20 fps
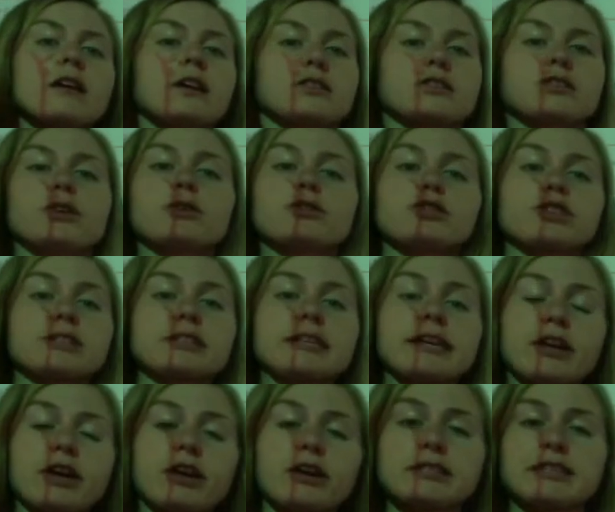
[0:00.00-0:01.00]
So just
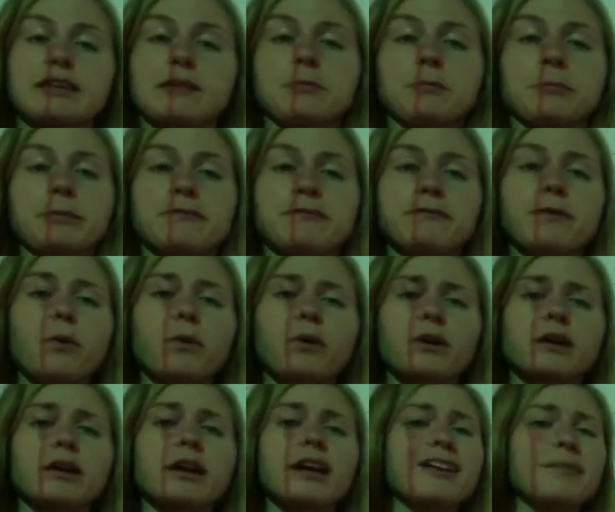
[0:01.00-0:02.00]
like our example
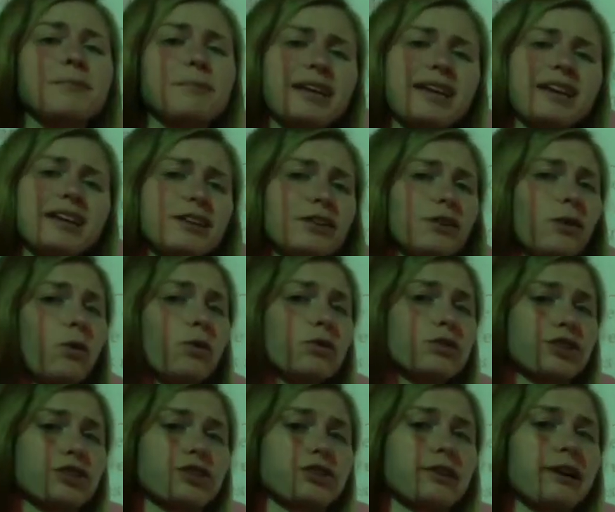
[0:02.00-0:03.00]
before, being in an
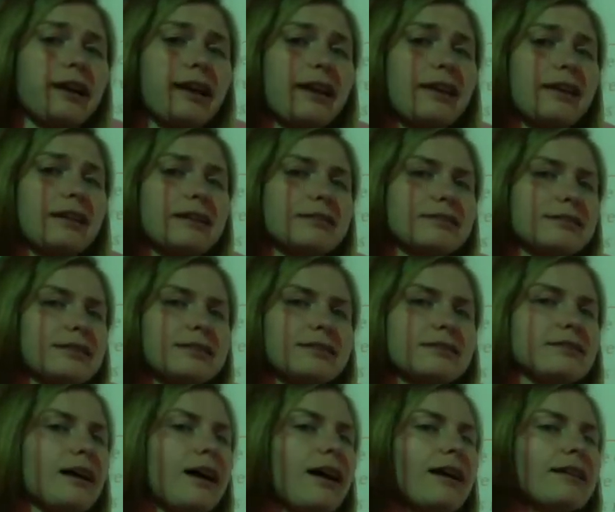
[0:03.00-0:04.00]
older grade does
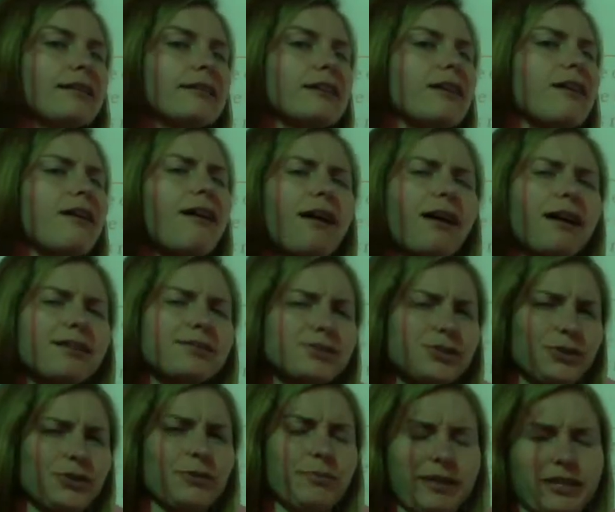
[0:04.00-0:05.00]
not cause
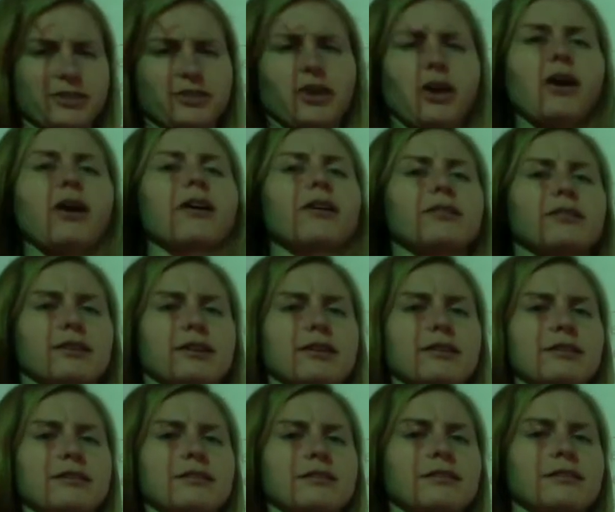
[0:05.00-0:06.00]
you to be
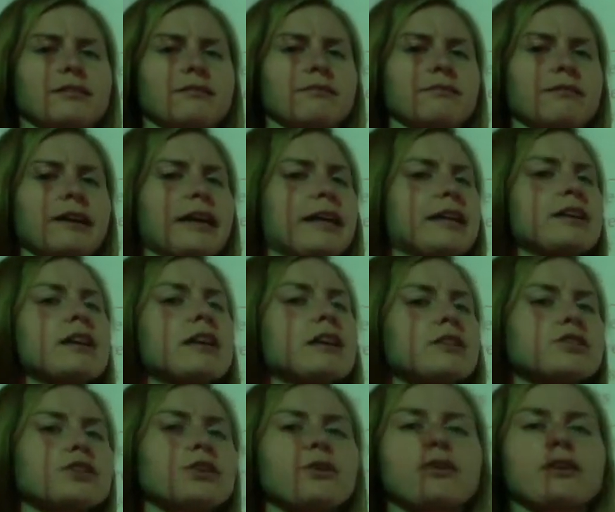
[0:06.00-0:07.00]
taller. Okay?
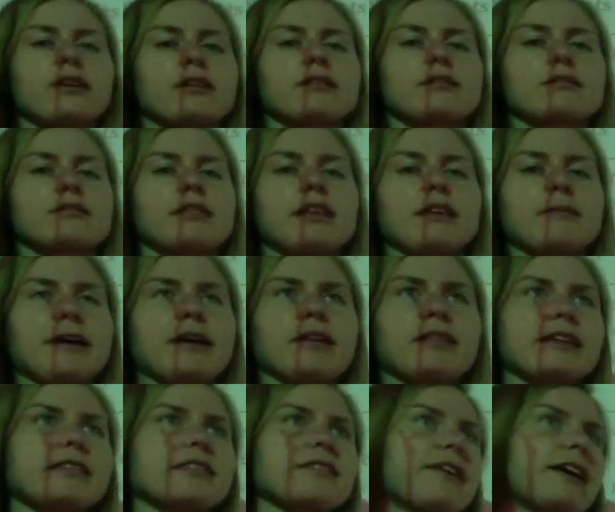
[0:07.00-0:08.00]
So think about
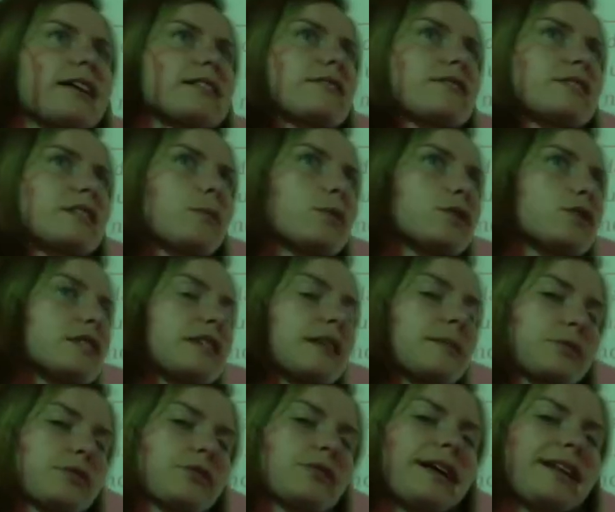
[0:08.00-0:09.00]
like the fact if someone
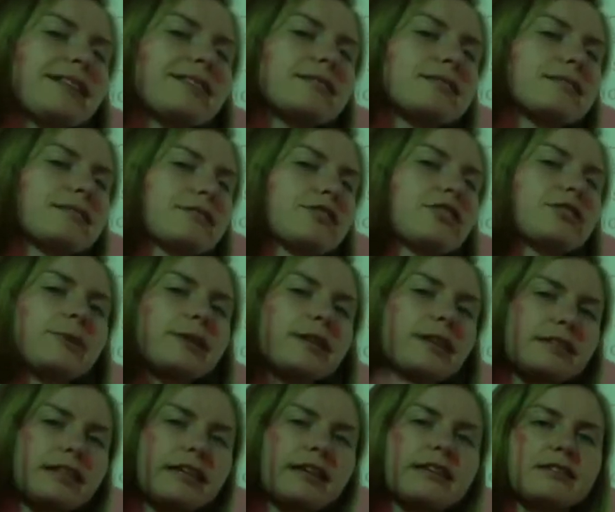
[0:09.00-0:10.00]
skips grades, is just
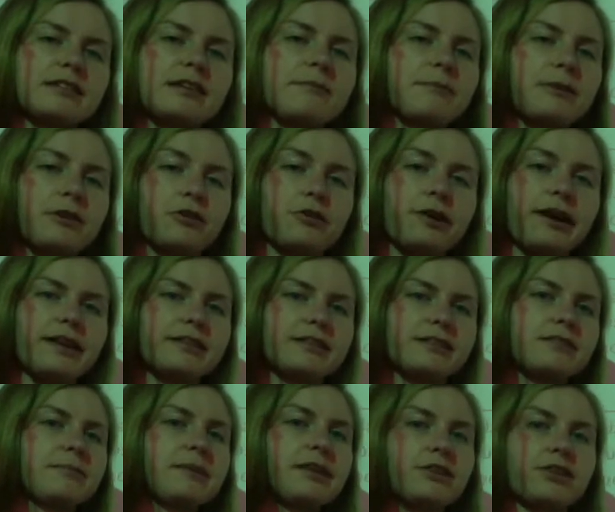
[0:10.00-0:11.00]
because they skip a grade
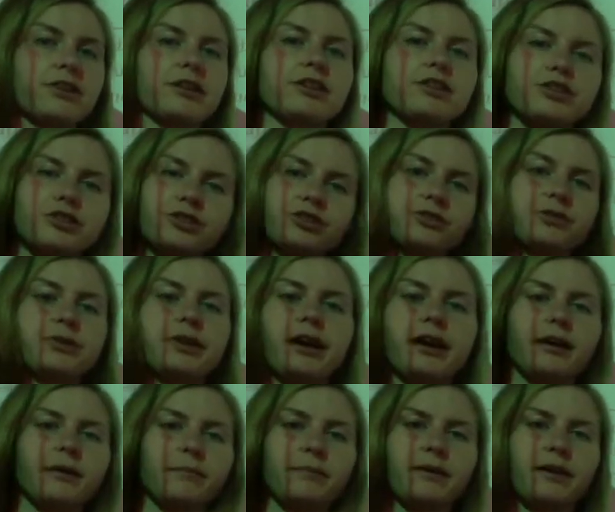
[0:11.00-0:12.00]
doesn't mean they're going to shoot
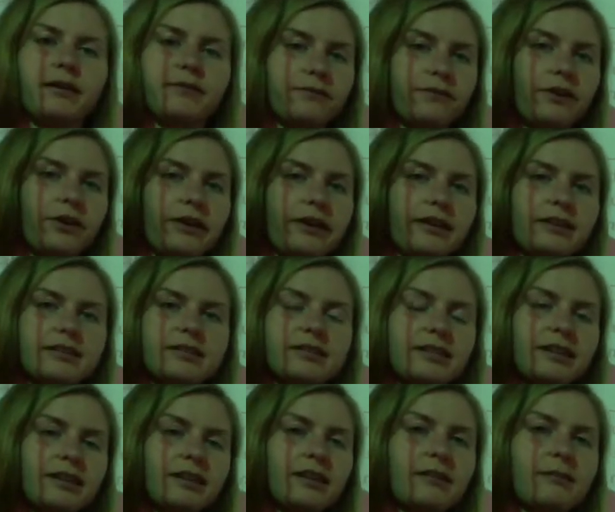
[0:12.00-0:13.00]
up a foot.
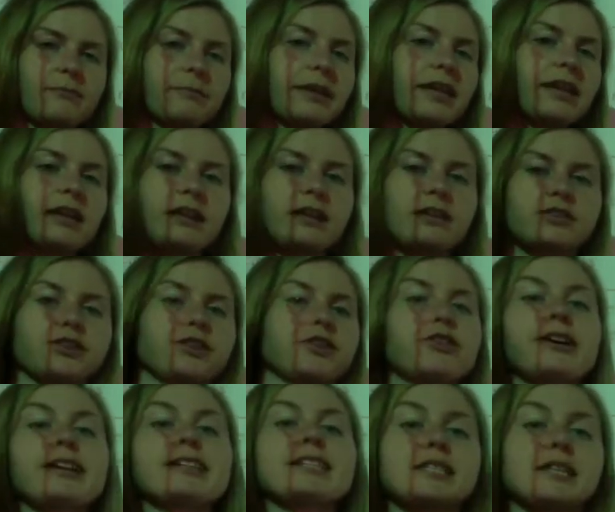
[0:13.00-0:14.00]
Being in a certain
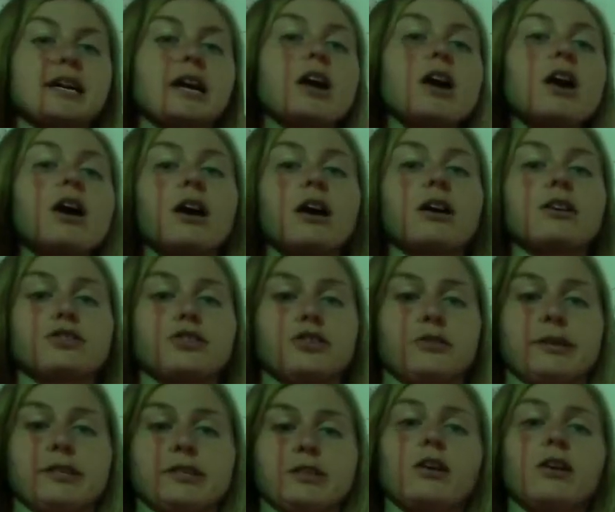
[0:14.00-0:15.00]
grade does not cause you to
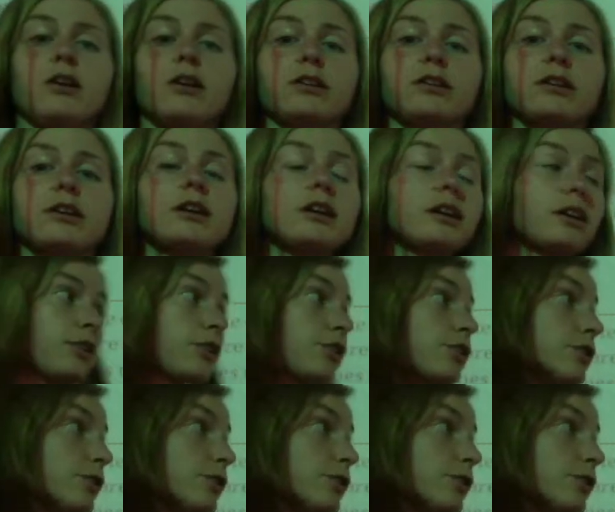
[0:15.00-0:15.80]
be taller. There's